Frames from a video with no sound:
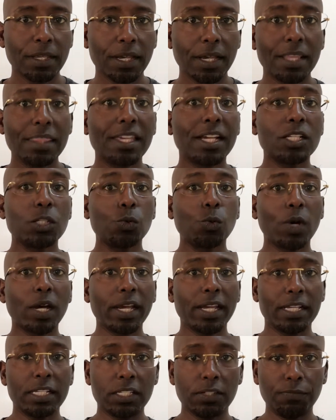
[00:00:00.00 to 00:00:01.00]
And that's
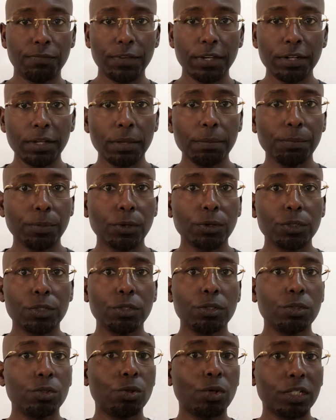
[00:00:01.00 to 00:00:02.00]
why it's very
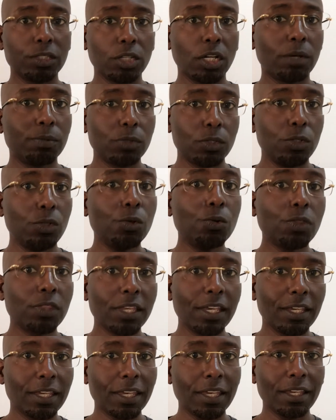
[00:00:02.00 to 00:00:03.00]
important to adopt new
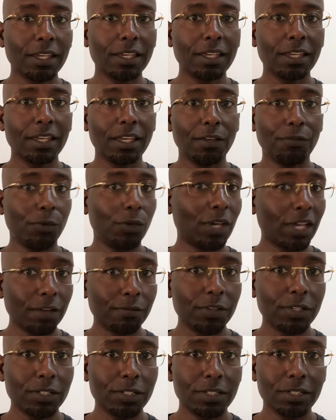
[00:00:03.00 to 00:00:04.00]
thinking, if you
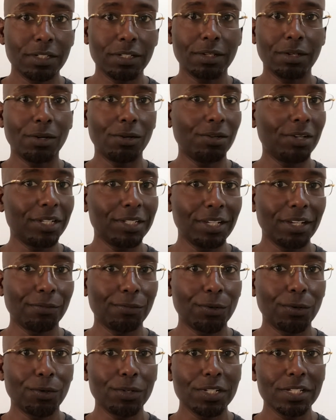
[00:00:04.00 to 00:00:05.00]
haven't already,
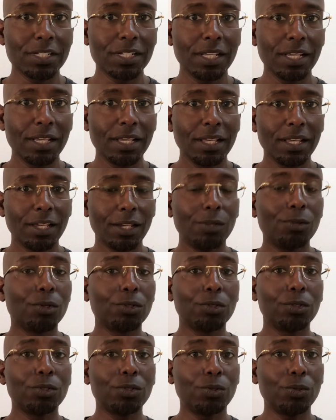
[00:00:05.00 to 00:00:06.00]
of course, in
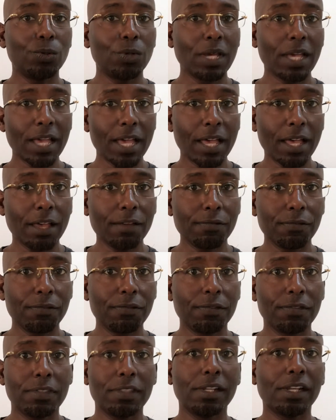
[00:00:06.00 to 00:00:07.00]
order to have
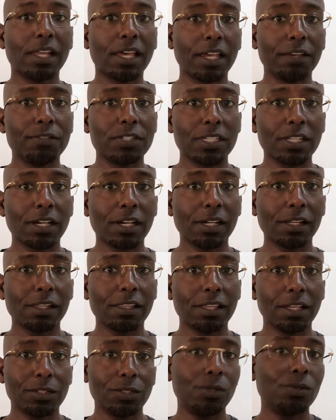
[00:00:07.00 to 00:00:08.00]
the lifestyle
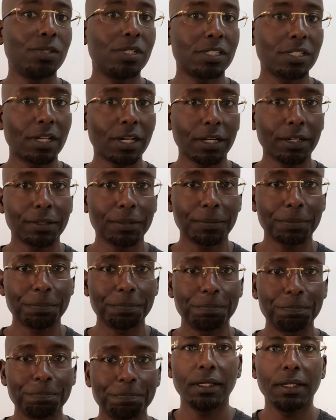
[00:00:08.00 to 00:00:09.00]
that you desire.
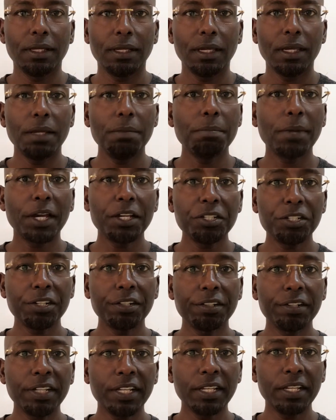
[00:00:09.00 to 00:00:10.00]
In my
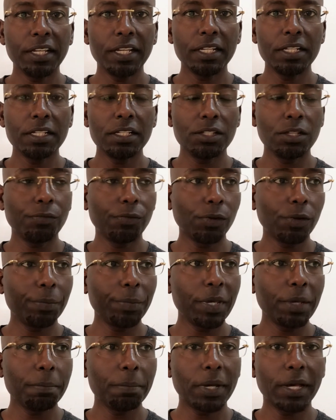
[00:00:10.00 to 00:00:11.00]
journey in
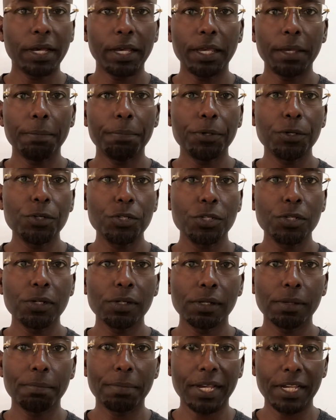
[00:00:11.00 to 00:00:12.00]
developing my
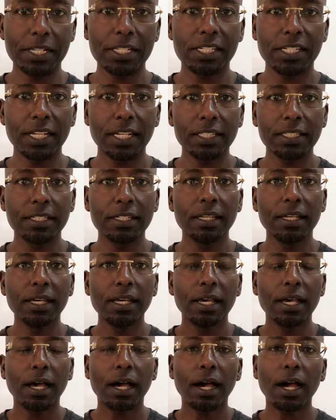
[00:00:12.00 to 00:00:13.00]
personal mindset,
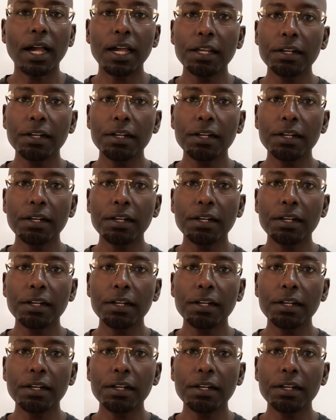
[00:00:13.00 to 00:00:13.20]
I